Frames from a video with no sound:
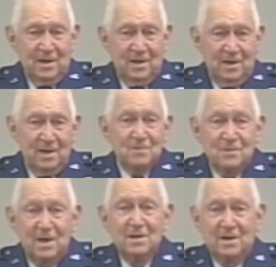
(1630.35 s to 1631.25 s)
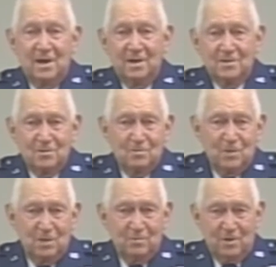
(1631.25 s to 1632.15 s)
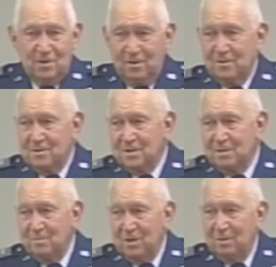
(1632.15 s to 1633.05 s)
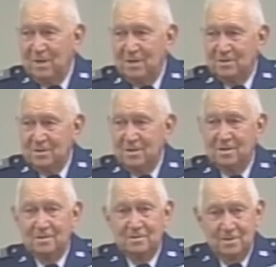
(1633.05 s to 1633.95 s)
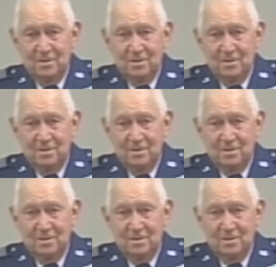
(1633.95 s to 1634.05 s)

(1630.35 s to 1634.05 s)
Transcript: and that's when our tanks opened up with 37 millimeter shells.